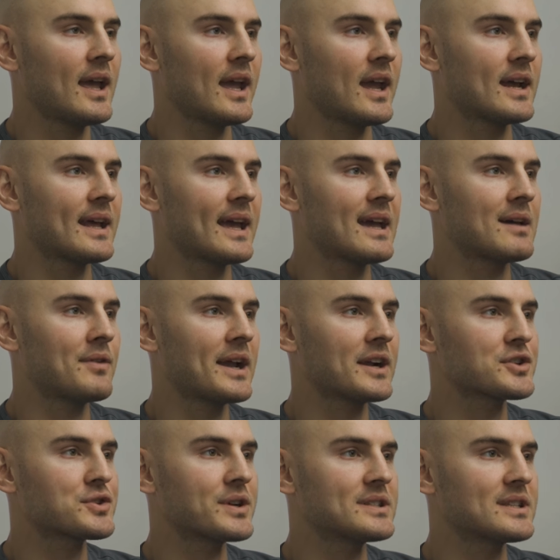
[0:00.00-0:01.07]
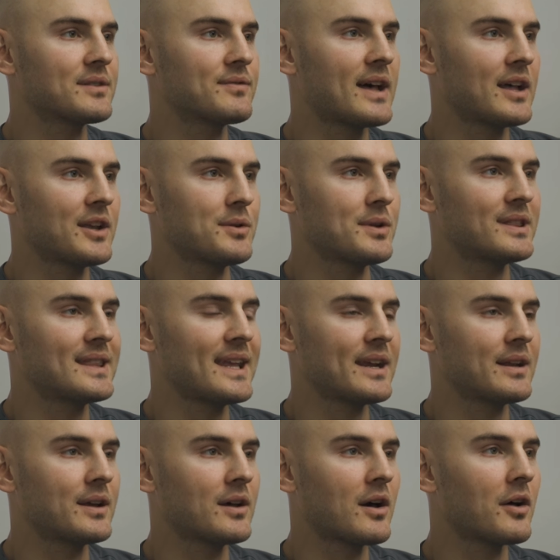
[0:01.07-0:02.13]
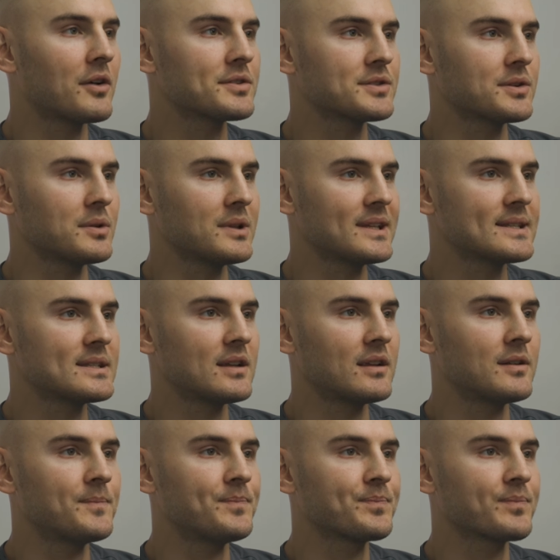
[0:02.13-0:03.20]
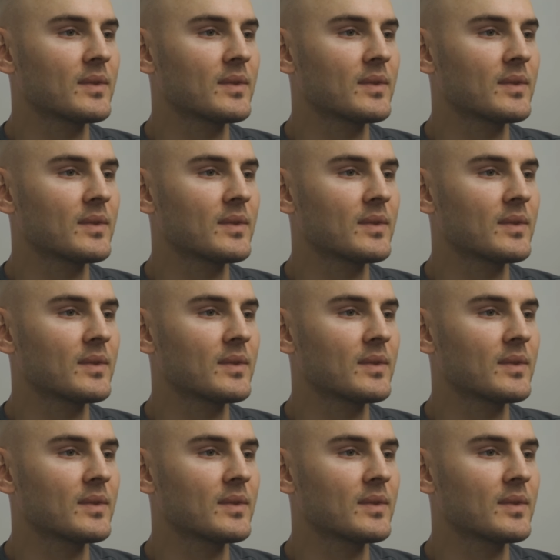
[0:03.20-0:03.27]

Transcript: and I have extrinsic value and theta also listed.